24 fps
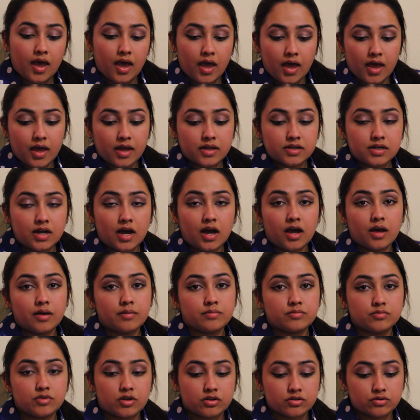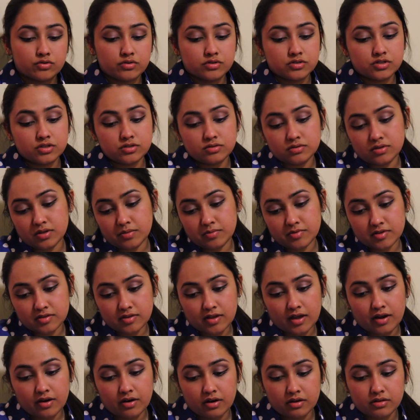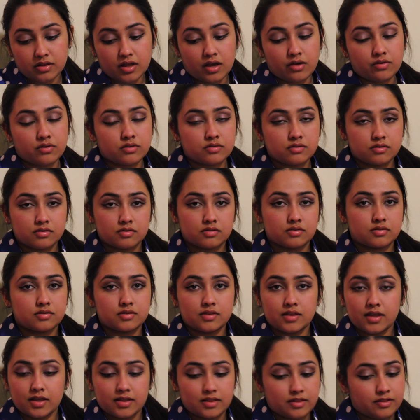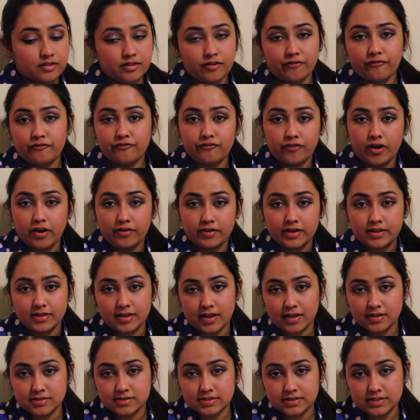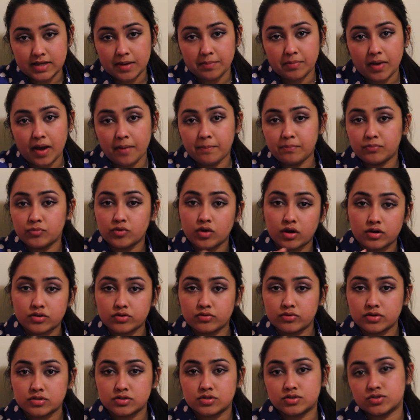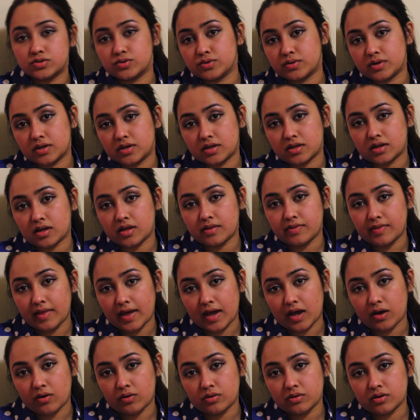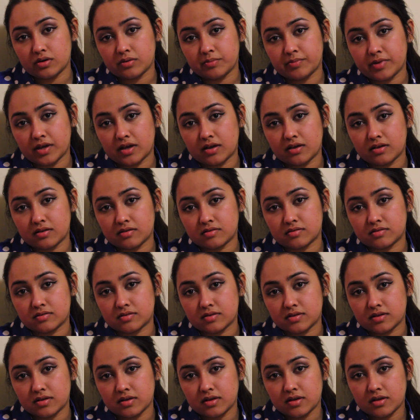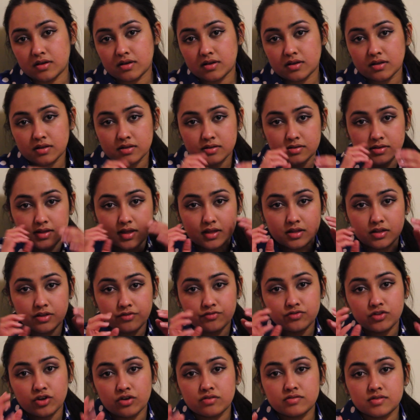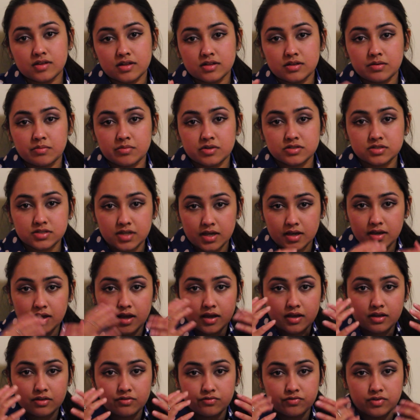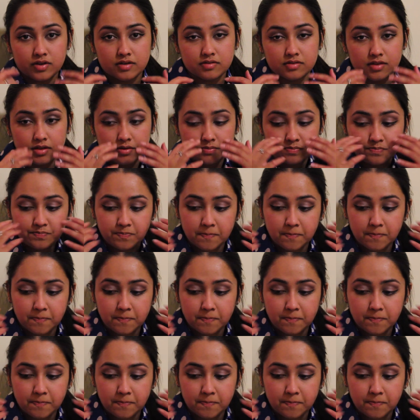And I'm not going to do the mascara now. It's like the very last step. I'm not going to do it now because then if there's any mistake, I can fix it.